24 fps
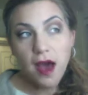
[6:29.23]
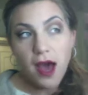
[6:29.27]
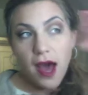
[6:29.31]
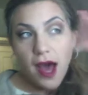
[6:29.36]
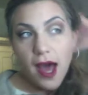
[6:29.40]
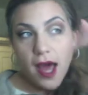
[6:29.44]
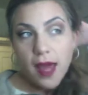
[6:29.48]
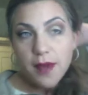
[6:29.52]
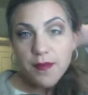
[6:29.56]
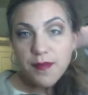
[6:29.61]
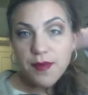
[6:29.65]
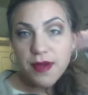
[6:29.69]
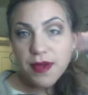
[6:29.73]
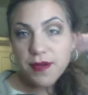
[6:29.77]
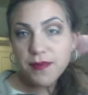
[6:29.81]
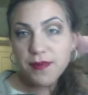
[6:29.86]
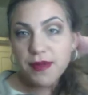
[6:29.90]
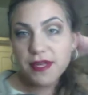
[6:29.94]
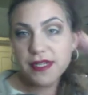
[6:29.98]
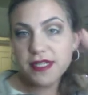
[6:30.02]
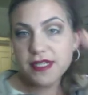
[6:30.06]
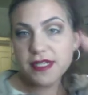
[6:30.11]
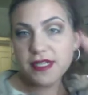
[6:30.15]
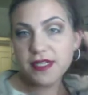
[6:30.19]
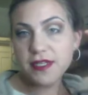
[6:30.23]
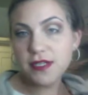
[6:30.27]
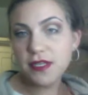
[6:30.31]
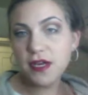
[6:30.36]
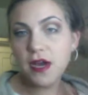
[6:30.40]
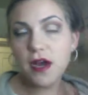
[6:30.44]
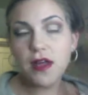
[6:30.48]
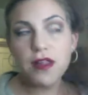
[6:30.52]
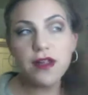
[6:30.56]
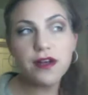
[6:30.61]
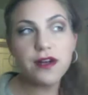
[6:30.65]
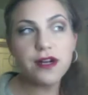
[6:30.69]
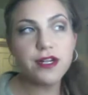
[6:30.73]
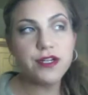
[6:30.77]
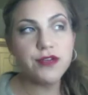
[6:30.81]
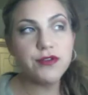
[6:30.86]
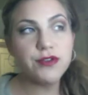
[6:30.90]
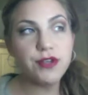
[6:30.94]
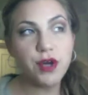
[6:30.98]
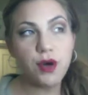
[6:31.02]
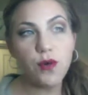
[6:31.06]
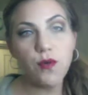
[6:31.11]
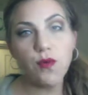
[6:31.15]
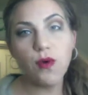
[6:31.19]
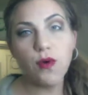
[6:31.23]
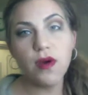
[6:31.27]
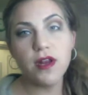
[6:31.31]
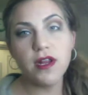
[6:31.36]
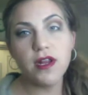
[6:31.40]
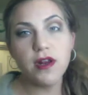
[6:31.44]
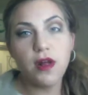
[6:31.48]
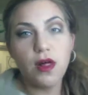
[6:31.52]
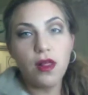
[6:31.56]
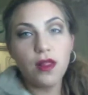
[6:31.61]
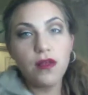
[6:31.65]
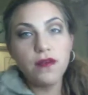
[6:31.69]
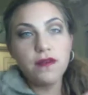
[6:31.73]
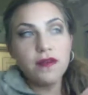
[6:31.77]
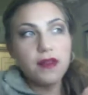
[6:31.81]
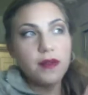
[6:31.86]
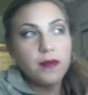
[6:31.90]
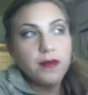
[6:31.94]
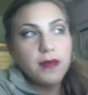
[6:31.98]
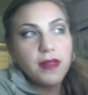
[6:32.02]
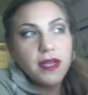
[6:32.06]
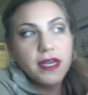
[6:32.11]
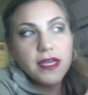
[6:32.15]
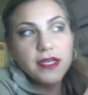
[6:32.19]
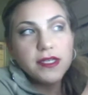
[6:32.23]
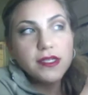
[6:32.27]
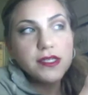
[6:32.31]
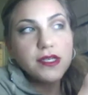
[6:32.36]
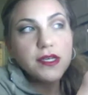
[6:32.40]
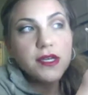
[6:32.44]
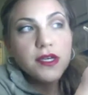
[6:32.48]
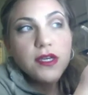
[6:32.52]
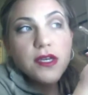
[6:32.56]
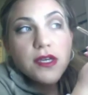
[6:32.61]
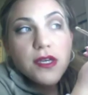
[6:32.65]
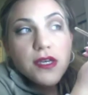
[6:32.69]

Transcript: high pigmented color and you don't want it all over the place.